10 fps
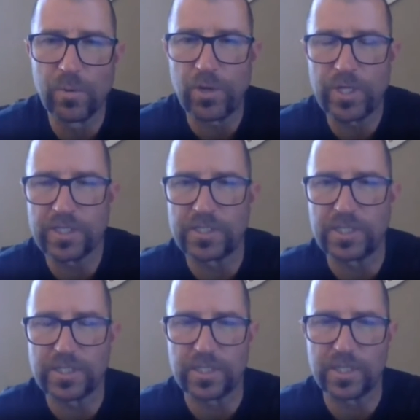pretty
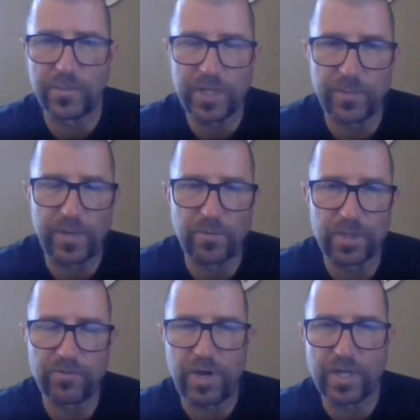consistent, and we can make
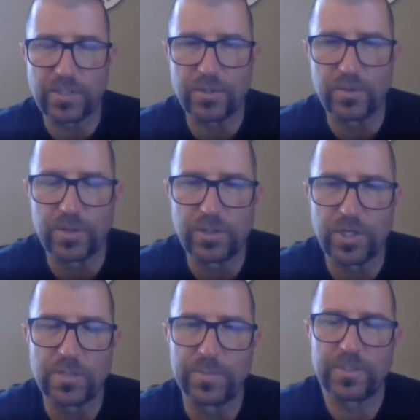really fine-tooth
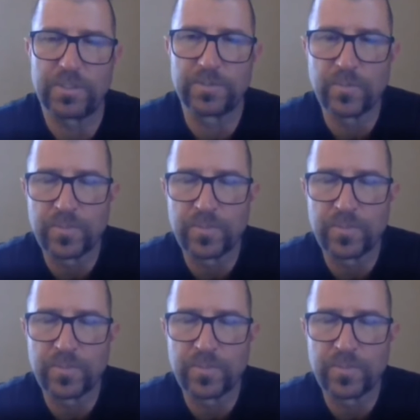adjustments.